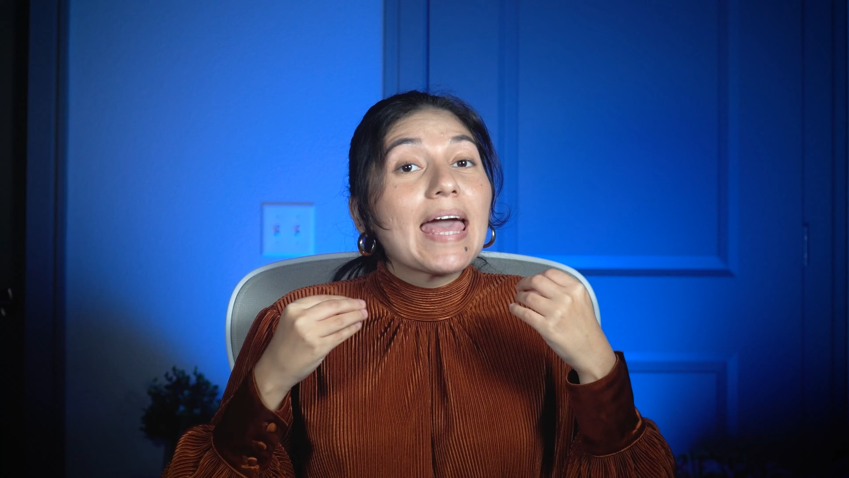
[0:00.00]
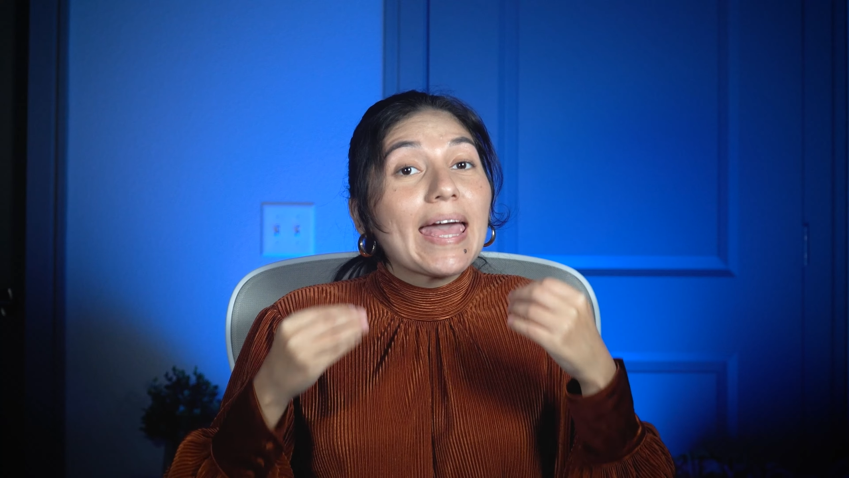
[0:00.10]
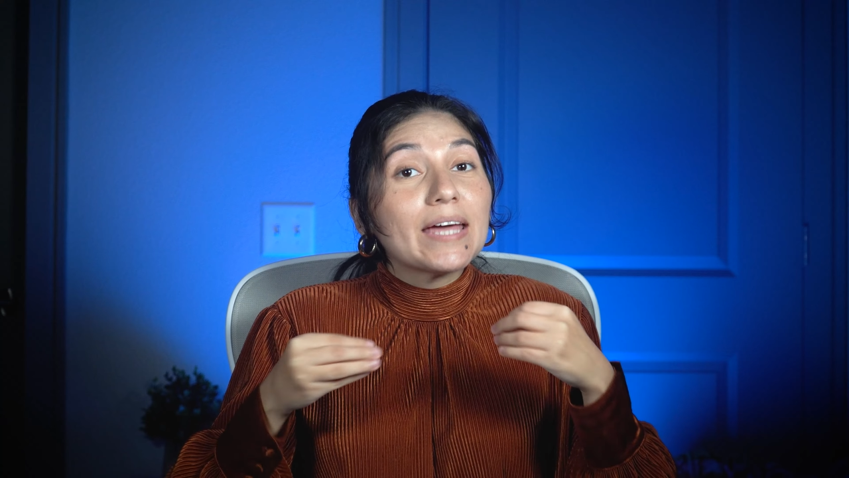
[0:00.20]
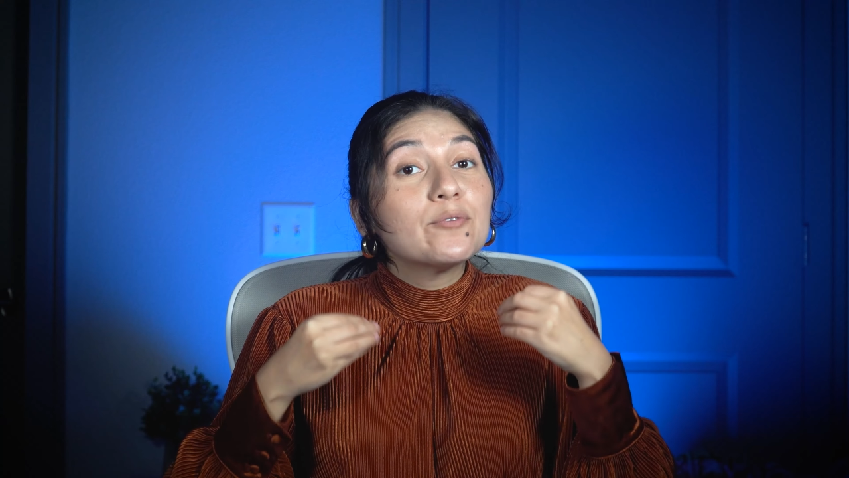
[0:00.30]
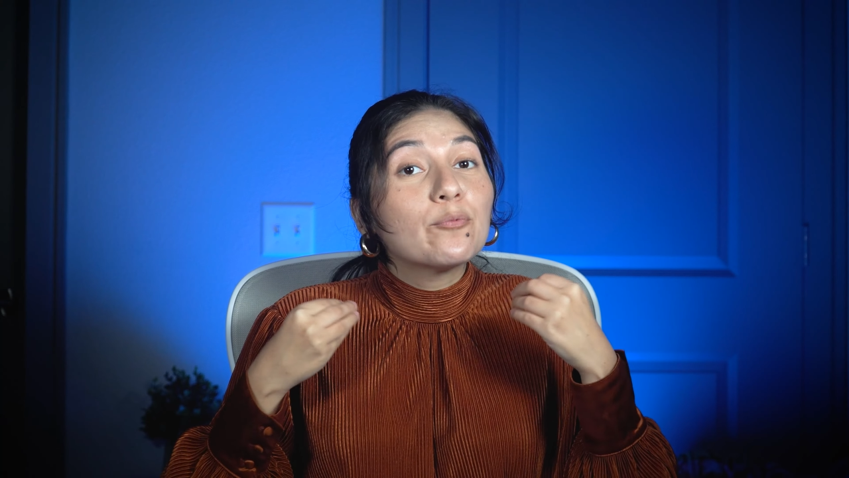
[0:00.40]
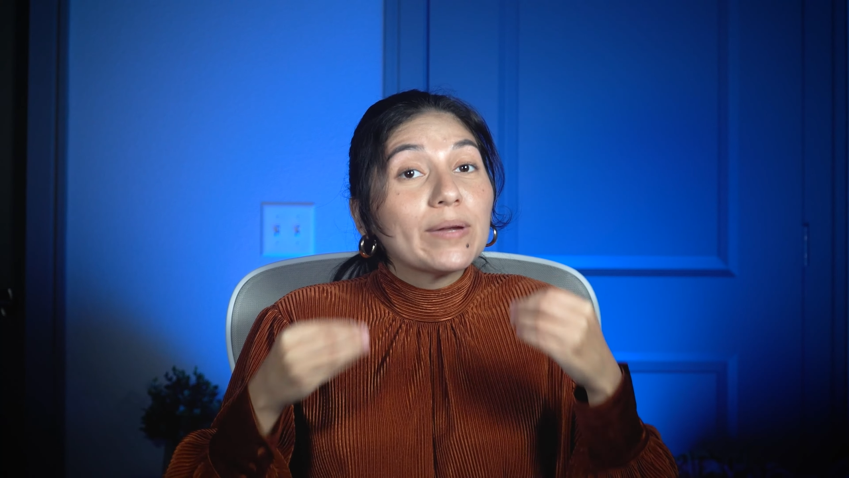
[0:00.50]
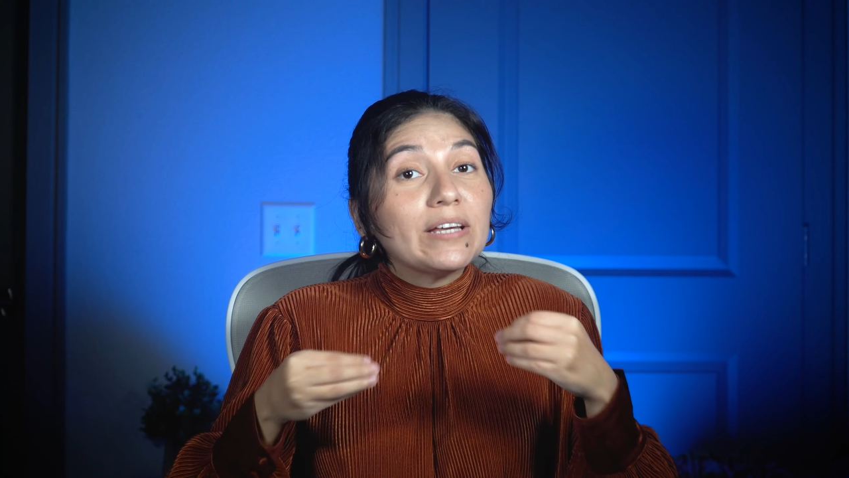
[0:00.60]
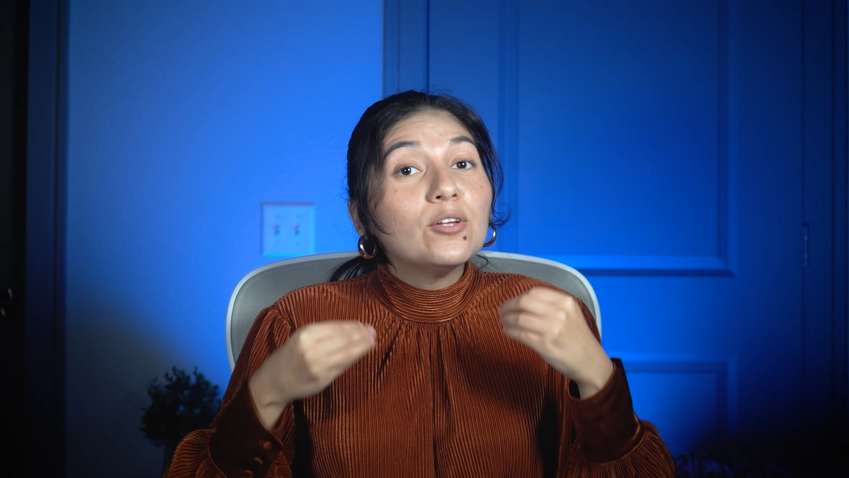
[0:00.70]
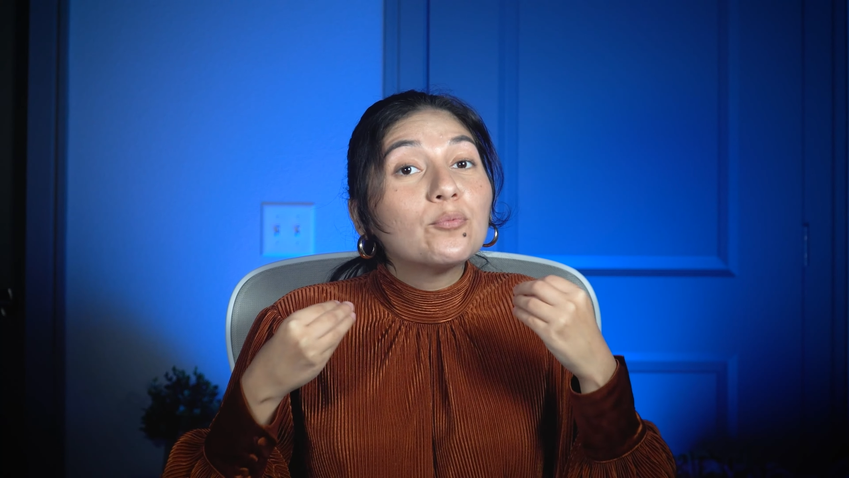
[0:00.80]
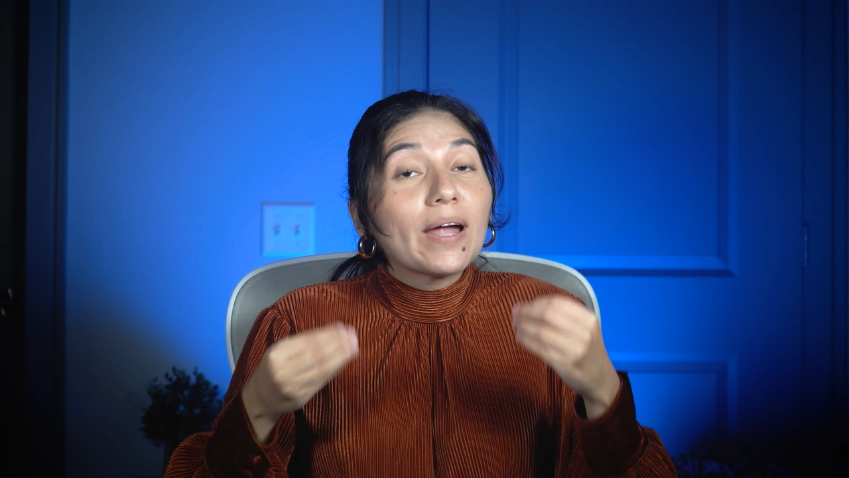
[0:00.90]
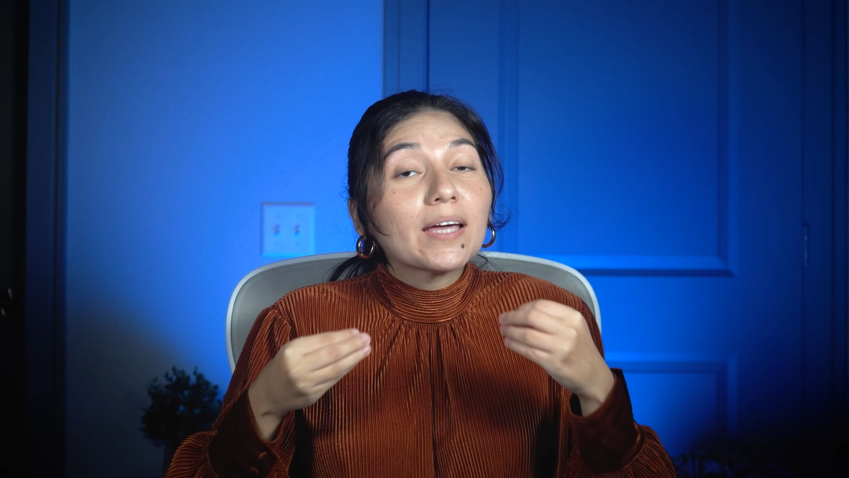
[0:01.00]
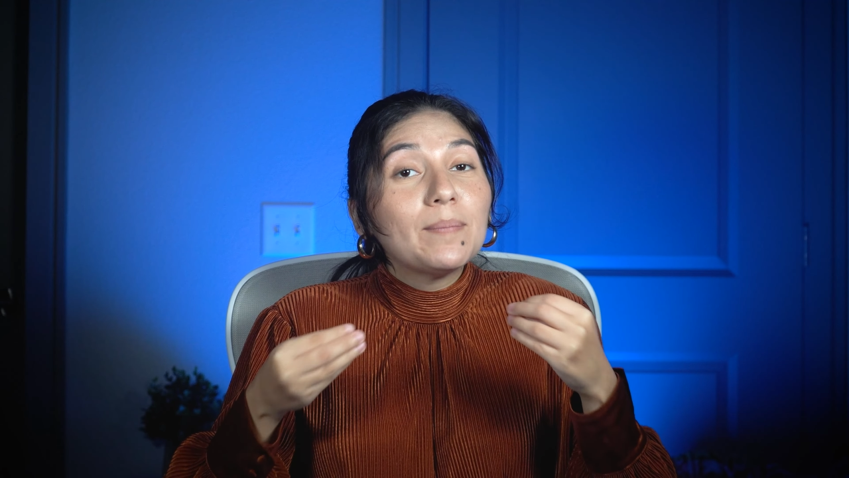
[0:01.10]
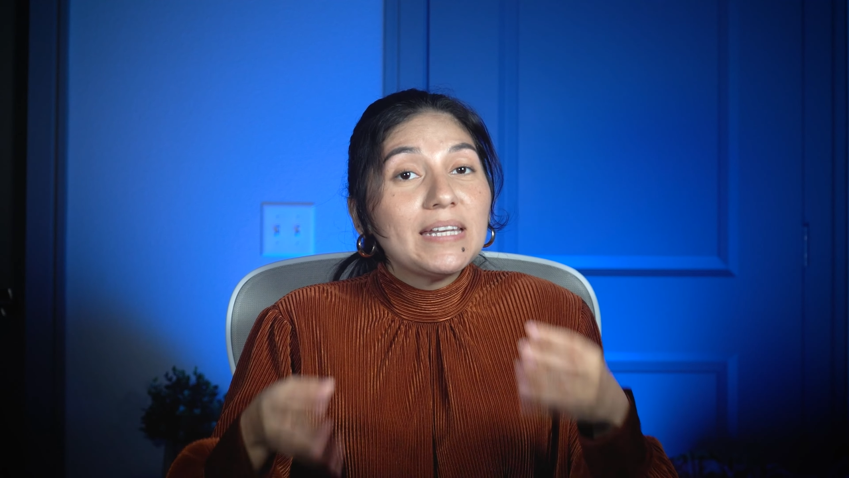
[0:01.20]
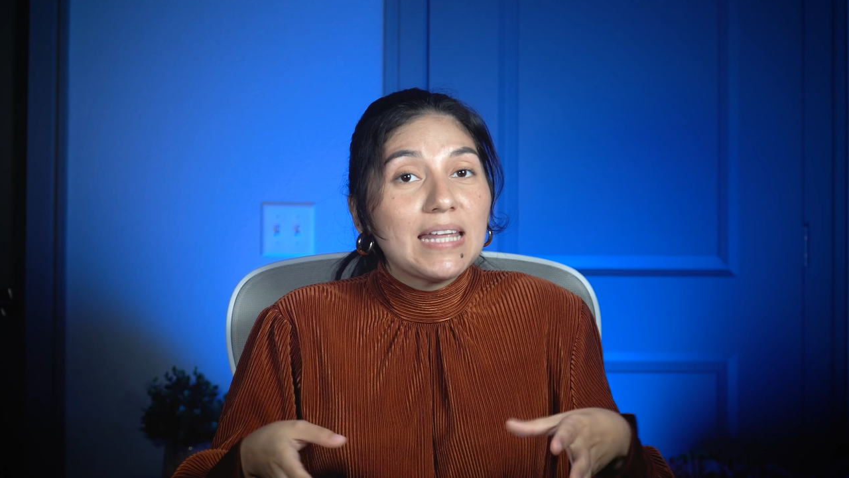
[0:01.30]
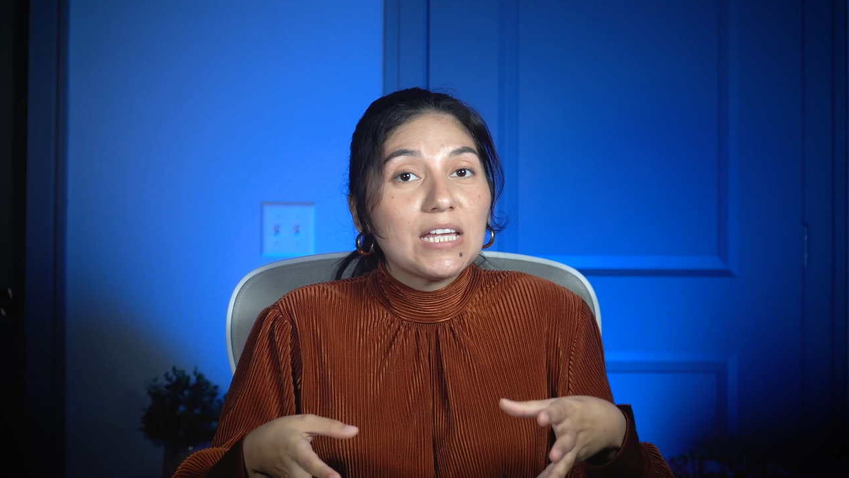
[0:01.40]
and real
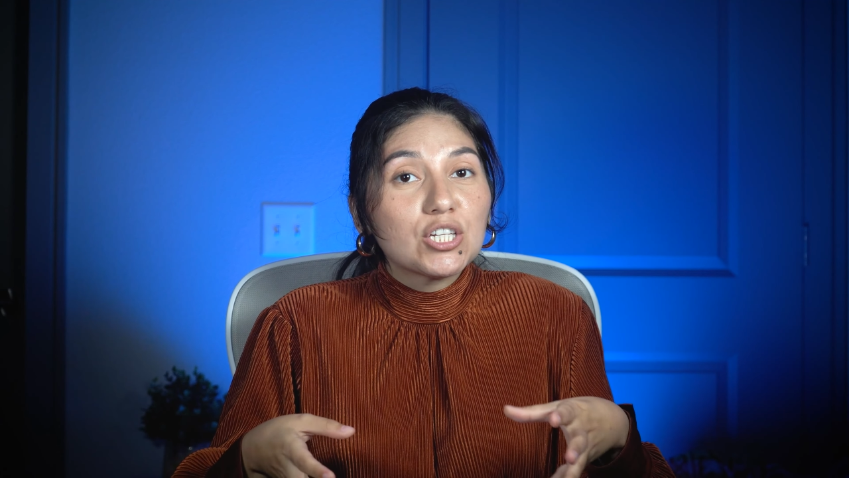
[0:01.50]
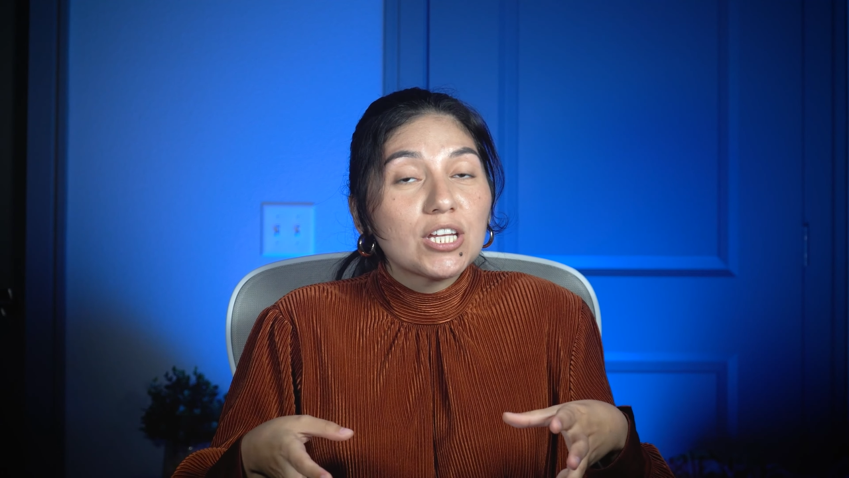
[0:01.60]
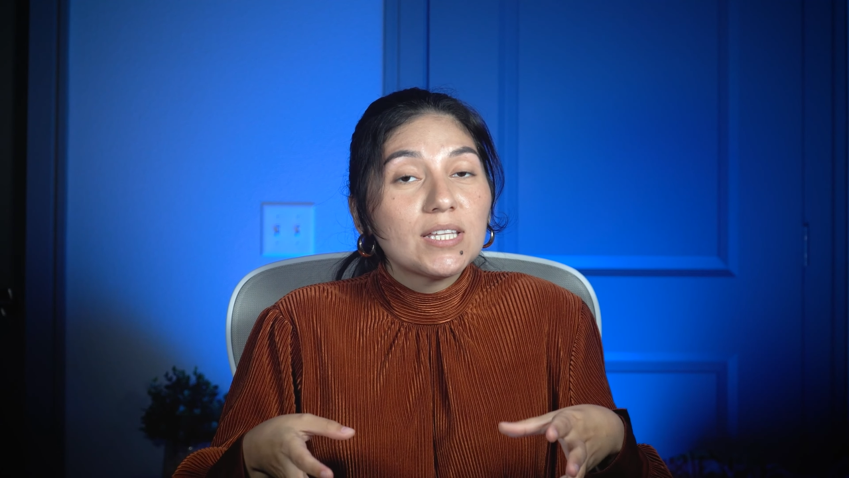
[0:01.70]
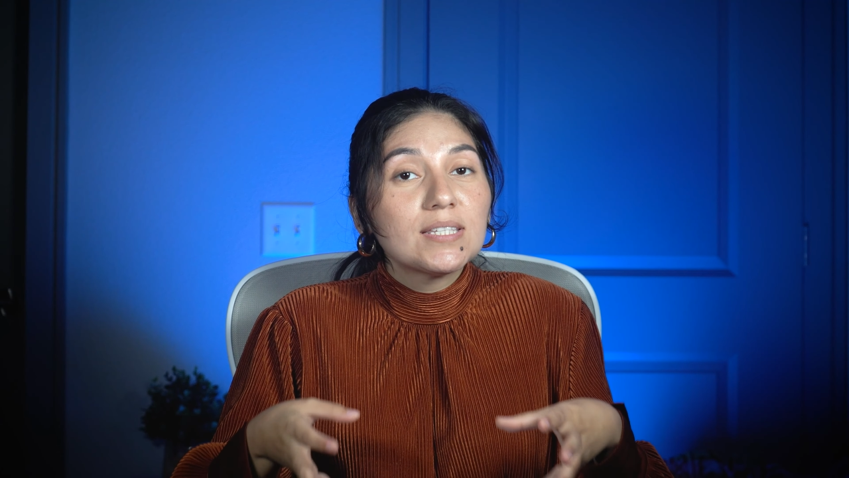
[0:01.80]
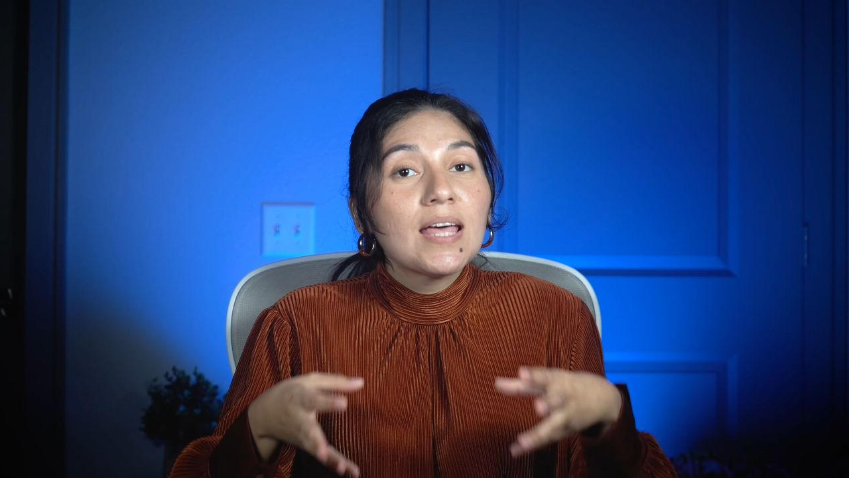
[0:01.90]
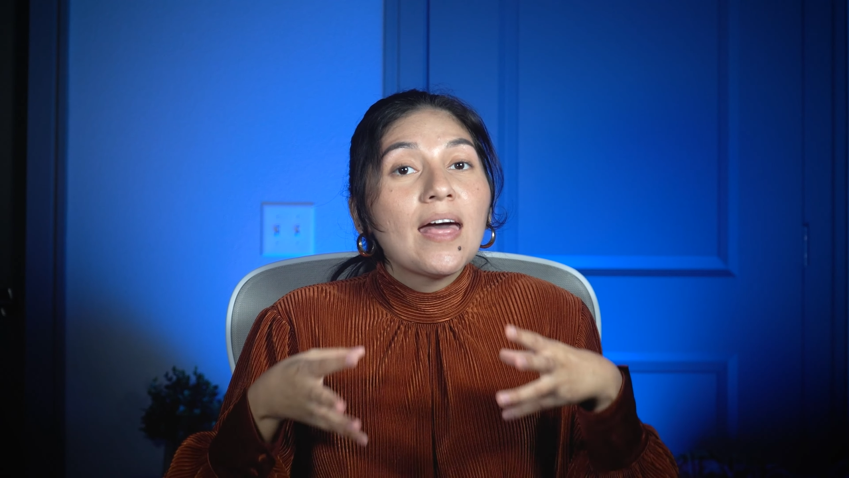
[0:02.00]
recommendations